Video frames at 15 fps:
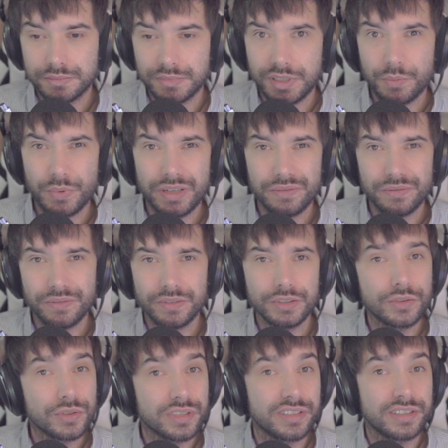Then we have
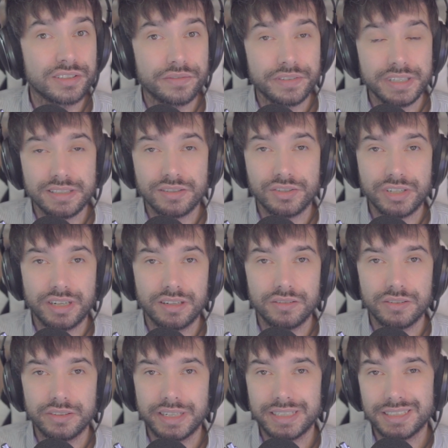user interface in
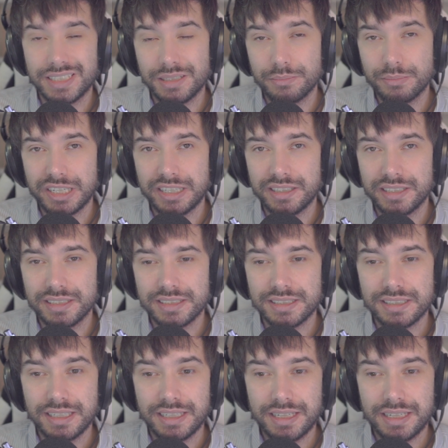general and key bindings.